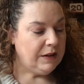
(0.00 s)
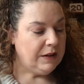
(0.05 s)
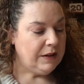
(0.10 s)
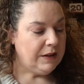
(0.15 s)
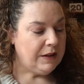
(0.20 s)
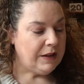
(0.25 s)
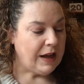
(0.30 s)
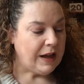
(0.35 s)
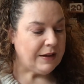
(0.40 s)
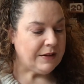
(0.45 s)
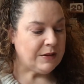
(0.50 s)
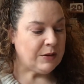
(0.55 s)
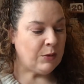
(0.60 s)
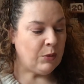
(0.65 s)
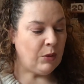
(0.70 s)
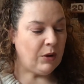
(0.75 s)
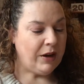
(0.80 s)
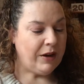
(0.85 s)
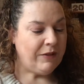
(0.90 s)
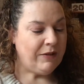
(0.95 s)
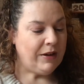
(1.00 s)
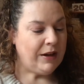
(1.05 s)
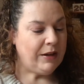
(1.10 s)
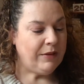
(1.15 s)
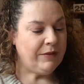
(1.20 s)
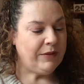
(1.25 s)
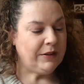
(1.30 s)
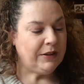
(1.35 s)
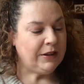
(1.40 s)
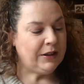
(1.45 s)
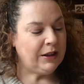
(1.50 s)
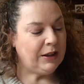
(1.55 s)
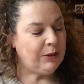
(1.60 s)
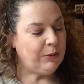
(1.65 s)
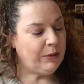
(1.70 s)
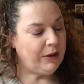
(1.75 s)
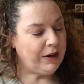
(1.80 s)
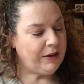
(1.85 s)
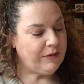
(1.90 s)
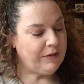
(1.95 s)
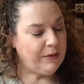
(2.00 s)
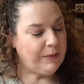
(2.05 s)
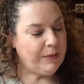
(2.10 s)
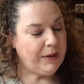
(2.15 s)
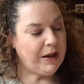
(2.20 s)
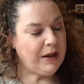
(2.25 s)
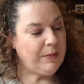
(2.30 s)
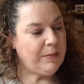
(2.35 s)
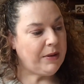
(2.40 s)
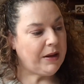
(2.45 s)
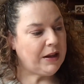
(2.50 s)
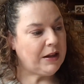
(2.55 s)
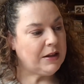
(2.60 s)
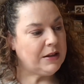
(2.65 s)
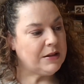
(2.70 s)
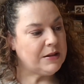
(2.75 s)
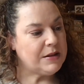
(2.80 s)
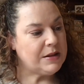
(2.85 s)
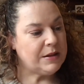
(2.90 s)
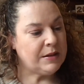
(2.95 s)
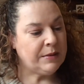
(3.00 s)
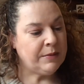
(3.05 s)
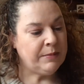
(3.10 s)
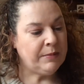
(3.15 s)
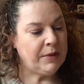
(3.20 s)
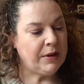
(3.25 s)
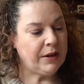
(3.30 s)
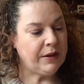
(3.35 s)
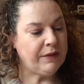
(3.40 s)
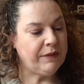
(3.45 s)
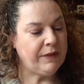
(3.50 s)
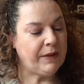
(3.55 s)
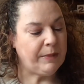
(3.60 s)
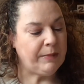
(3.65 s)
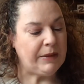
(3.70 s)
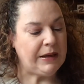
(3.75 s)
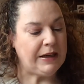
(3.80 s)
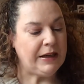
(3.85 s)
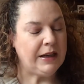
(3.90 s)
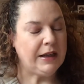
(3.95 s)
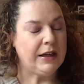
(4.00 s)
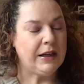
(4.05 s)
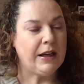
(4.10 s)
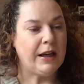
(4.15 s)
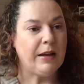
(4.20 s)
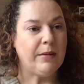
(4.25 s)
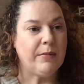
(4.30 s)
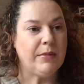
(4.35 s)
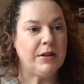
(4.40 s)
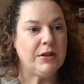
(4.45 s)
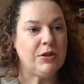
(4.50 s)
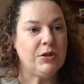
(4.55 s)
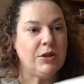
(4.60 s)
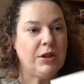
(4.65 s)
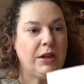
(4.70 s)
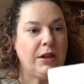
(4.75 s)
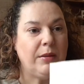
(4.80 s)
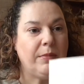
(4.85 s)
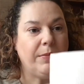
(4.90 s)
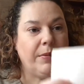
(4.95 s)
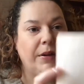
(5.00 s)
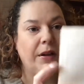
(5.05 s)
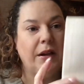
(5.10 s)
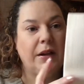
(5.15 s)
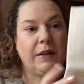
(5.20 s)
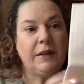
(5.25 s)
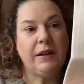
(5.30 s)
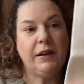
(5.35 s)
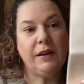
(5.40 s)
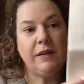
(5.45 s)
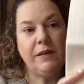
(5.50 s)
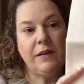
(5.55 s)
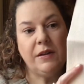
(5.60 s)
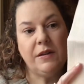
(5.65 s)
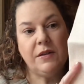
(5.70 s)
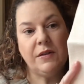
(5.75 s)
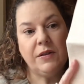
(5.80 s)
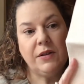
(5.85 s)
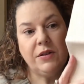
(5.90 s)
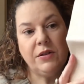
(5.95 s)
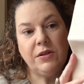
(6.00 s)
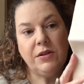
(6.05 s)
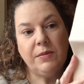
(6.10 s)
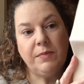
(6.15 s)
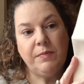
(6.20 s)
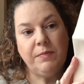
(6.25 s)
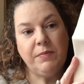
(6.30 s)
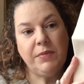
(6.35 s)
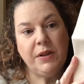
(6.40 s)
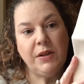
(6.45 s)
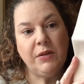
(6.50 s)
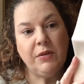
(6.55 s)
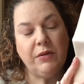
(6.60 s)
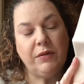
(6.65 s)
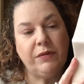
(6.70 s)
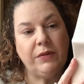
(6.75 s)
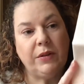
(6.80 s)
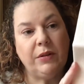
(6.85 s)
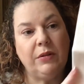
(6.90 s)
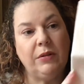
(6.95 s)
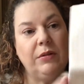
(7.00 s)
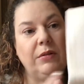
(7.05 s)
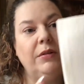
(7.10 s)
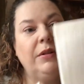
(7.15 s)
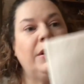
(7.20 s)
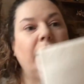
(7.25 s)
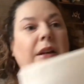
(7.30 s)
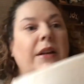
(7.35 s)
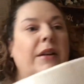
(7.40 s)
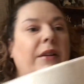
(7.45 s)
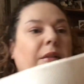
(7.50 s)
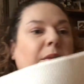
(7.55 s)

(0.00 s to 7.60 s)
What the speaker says: that's quite a relevant colourway for me because my family nickname is Sheep, and this is such a beautiful, and it's